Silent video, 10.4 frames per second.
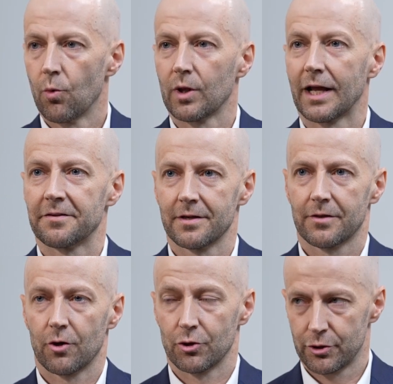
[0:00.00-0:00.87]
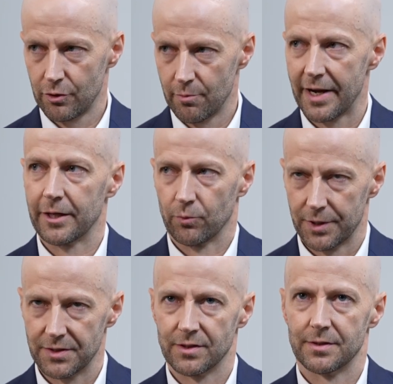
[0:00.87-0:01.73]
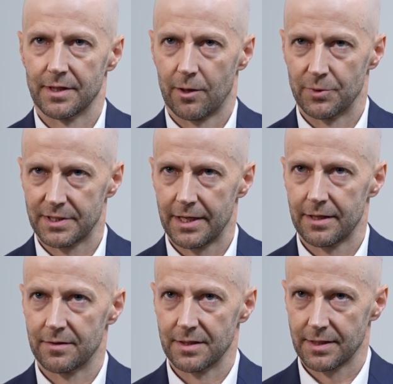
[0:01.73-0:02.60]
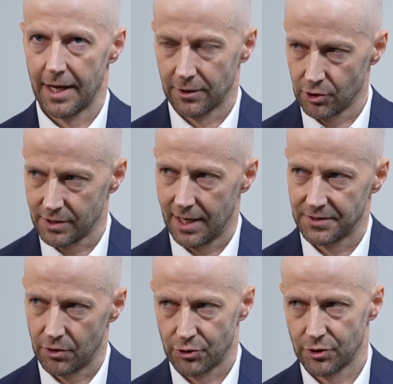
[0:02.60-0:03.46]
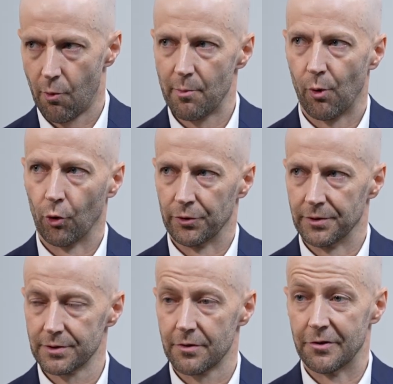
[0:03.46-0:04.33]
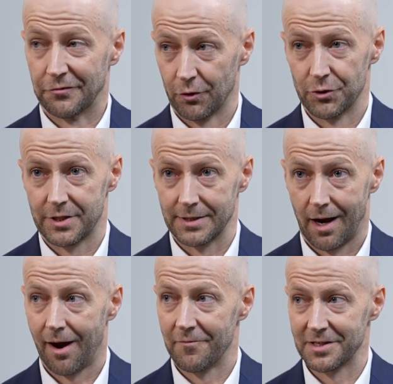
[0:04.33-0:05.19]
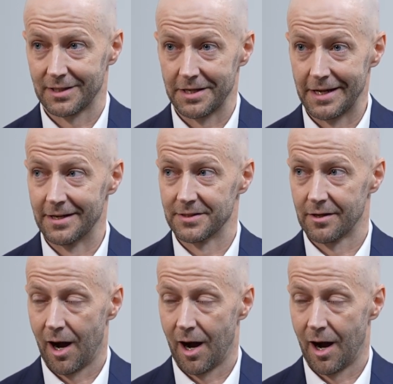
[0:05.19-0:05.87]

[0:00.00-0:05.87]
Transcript: Well, I think there are two main reasons I would say these exercises are so important. The first is obviously it is an